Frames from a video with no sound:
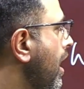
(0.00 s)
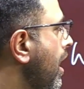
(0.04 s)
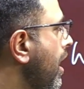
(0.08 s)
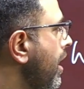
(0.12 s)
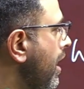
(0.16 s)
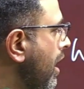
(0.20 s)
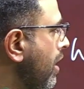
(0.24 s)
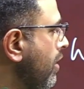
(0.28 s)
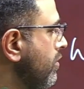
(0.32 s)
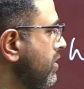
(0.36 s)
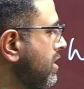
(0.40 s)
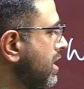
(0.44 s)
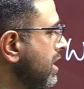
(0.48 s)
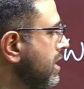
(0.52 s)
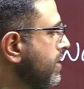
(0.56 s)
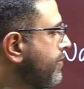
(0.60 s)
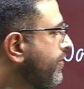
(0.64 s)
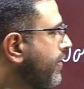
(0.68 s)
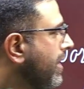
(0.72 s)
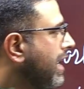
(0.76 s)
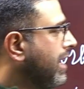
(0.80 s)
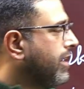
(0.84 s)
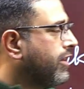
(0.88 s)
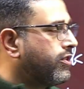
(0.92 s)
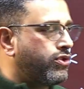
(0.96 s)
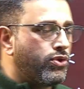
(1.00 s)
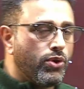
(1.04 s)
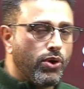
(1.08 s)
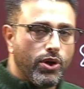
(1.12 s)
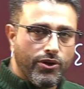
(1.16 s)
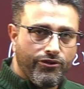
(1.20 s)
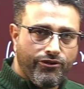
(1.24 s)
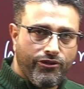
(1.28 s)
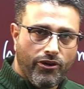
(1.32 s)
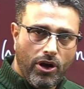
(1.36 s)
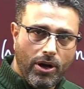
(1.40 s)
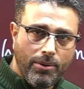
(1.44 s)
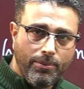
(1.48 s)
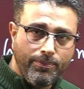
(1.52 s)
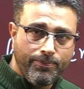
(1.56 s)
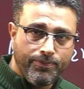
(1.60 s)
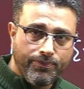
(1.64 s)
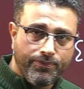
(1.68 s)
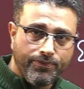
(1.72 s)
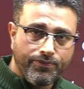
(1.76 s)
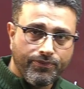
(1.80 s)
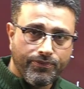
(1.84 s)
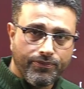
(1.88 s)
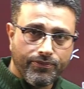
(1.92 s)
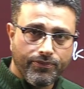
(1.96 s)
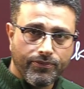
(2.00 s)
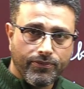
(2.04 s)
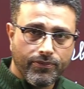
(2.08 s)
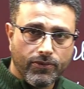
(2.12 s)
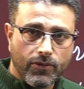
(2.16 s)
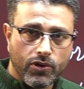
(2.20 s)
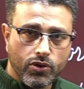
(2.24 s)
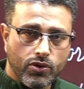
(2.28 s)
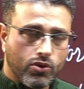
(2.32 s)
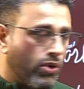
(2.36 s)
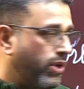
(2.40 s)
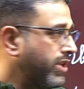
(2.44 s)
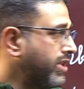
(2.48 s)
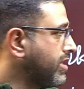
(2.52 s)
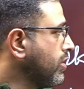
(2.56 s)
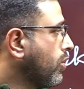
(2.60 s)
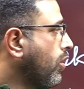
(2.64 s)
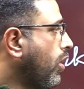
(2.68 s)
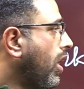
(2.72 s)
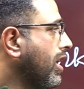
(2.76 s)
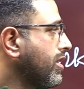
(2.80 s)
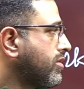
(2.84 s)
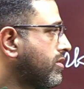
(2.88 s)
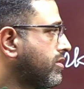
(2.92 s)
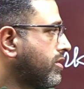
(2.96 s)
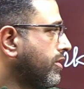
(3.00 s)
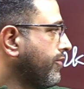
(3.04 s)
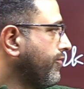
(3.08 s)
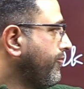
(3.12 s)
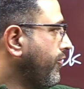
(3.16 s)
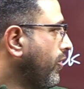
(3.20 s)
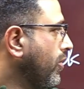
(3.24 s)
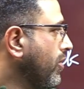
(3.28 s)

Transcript: Now since field is uniform, so it's a constant